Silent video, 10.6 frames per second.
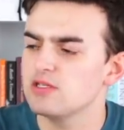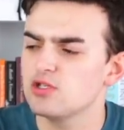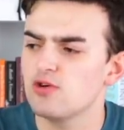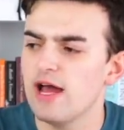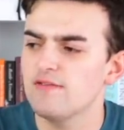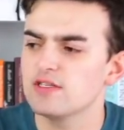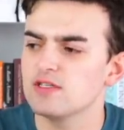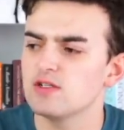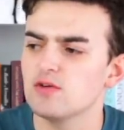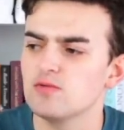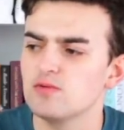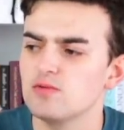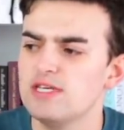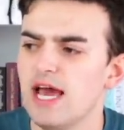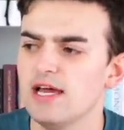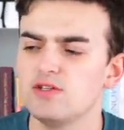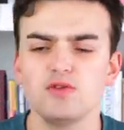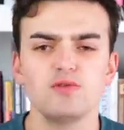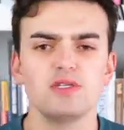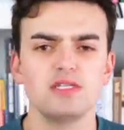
to Travis's own tattoos.